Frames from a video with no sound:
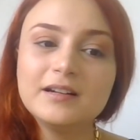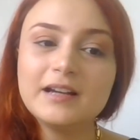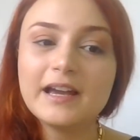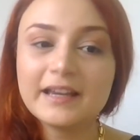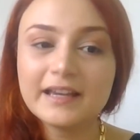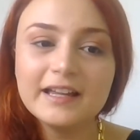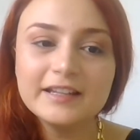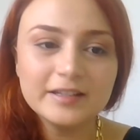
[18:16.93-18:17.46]

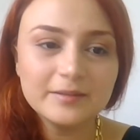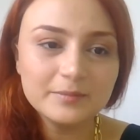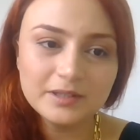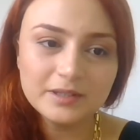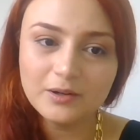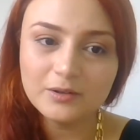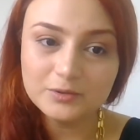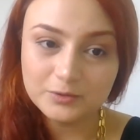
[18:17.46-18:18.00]

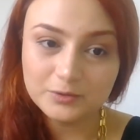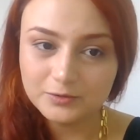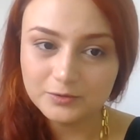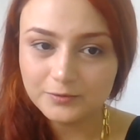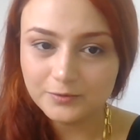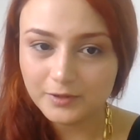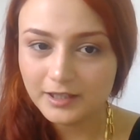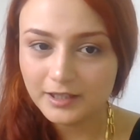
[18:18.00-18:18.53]
Academy on
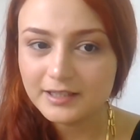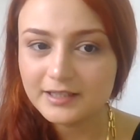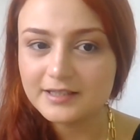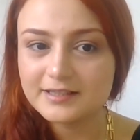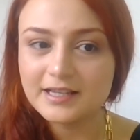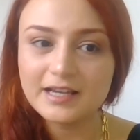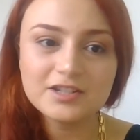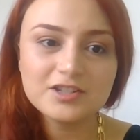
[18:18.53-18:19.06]
Youth Work
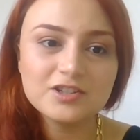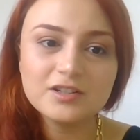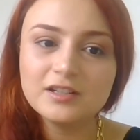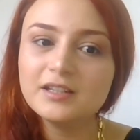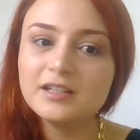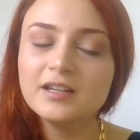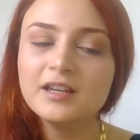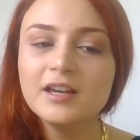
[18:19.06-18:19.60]
is
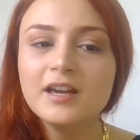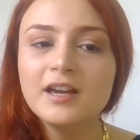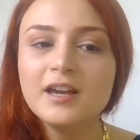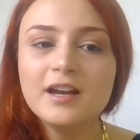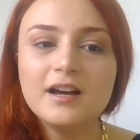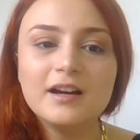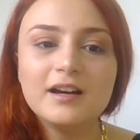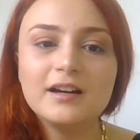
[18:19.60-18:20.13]
actually
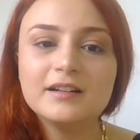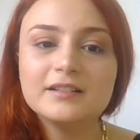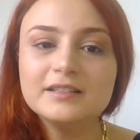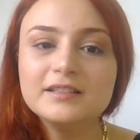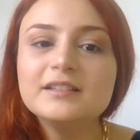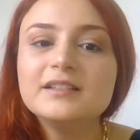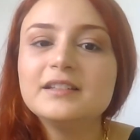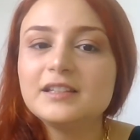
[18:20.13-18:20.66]

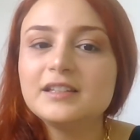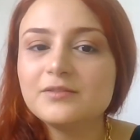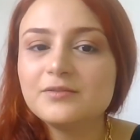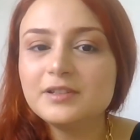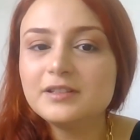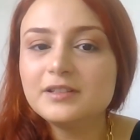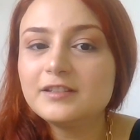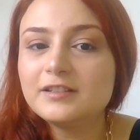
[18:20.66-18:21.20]
dealing
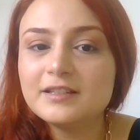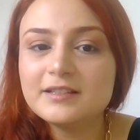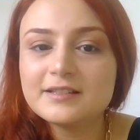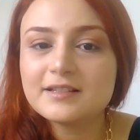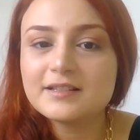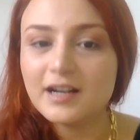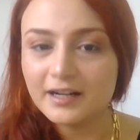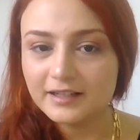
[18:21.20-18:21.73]
with these
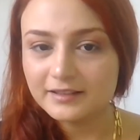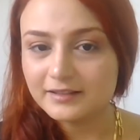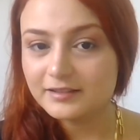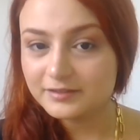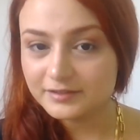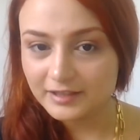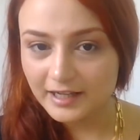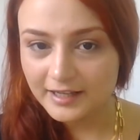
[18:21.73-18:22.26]
current
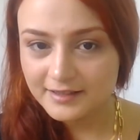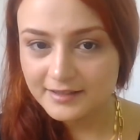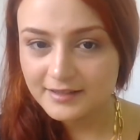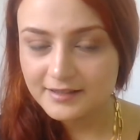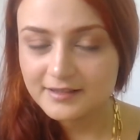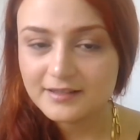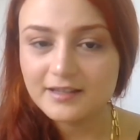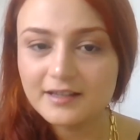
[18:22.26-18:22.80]

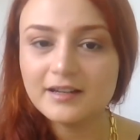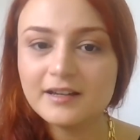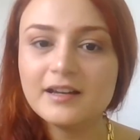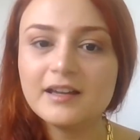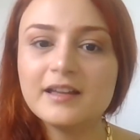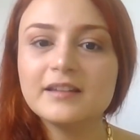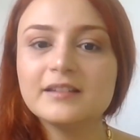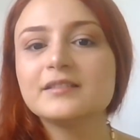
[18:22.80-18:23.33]
trends
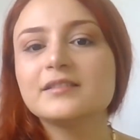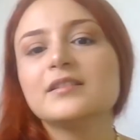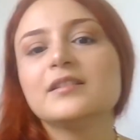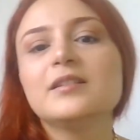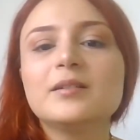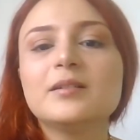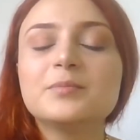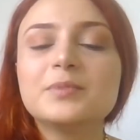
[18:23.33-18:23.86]
and
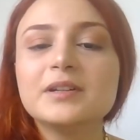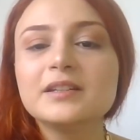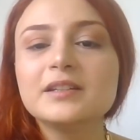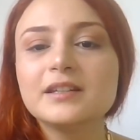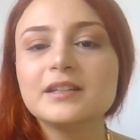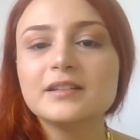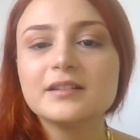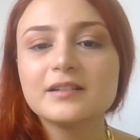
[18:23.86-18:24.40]

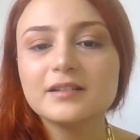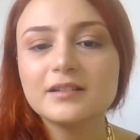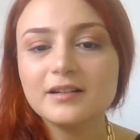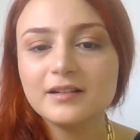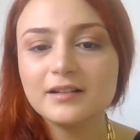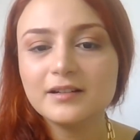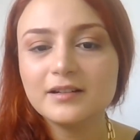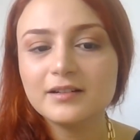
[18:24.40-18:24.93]
bringing
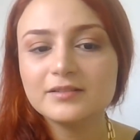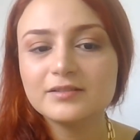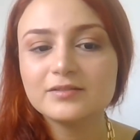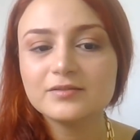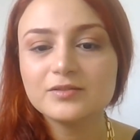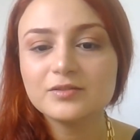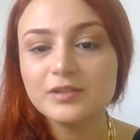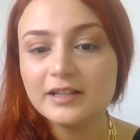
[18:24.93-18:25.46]

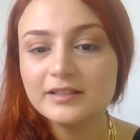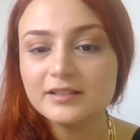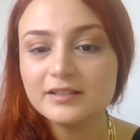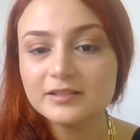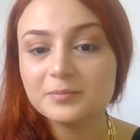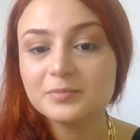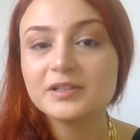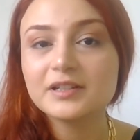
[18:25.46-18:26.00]
together
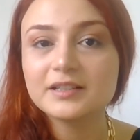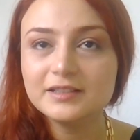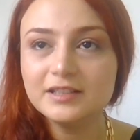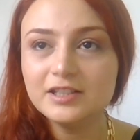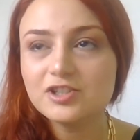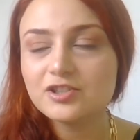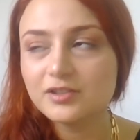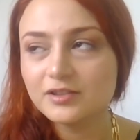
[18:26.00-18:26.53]
the
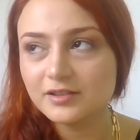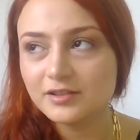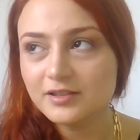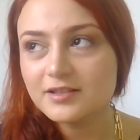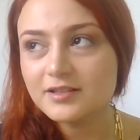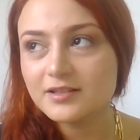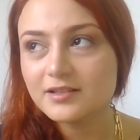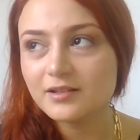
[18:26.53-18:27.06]

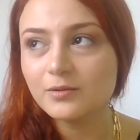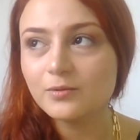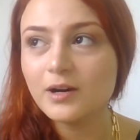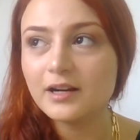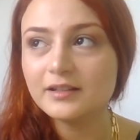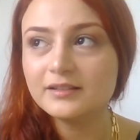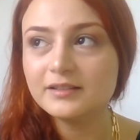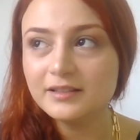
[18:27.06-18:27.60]
practitioners who
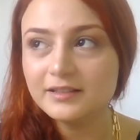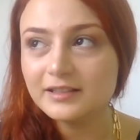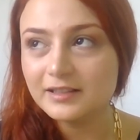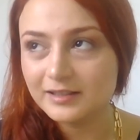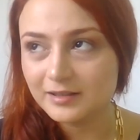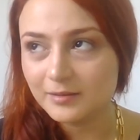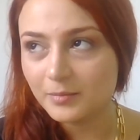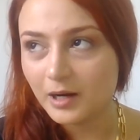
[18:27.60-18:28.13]
are
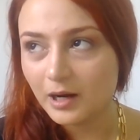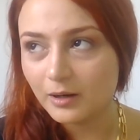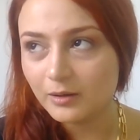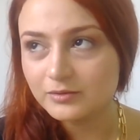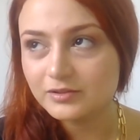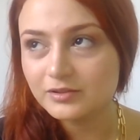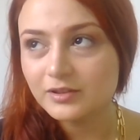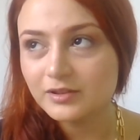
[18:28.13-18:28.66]
thinking
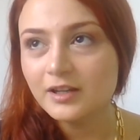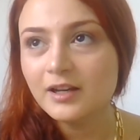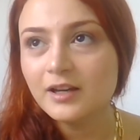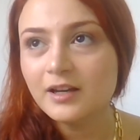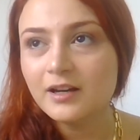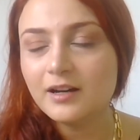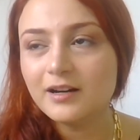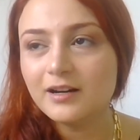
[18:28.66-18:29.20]
about
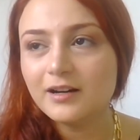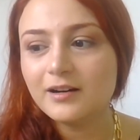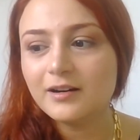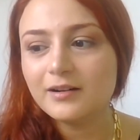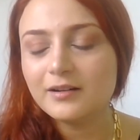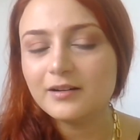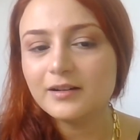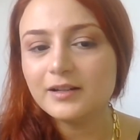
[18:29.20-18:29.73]

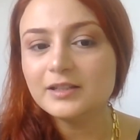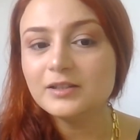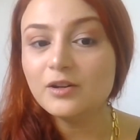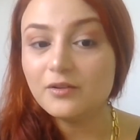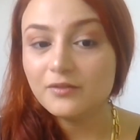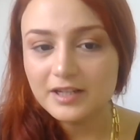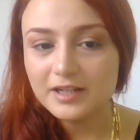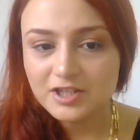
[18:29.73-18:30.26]
uh,
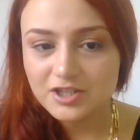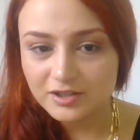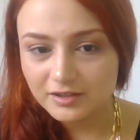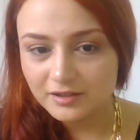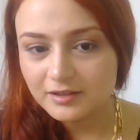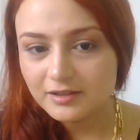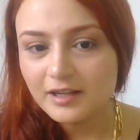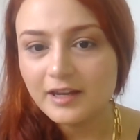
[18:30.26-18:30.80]

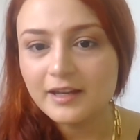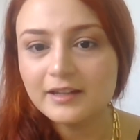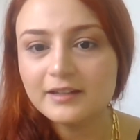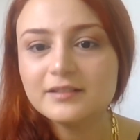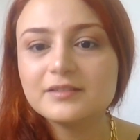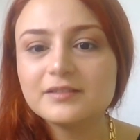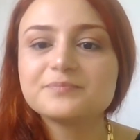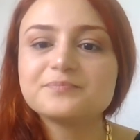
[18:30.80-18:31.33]
innovation
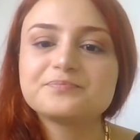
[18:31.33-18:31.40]
and